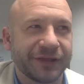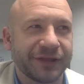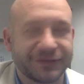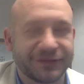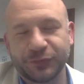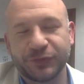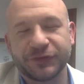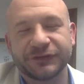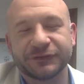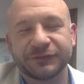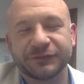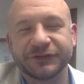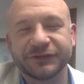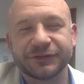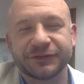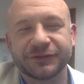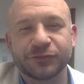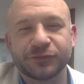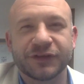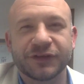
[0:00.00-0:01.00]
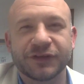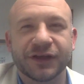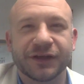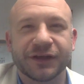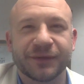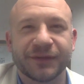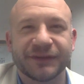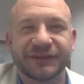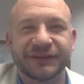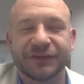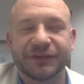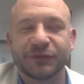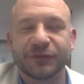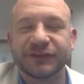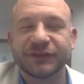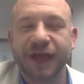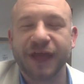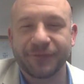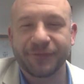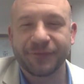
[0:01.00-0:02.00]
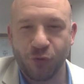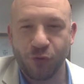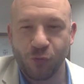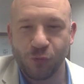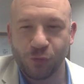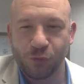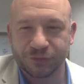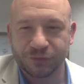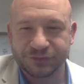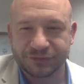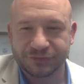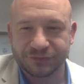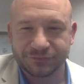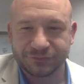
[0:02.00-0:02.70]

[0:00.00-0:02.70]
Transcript: This week's mission, we're talking about summertime goals.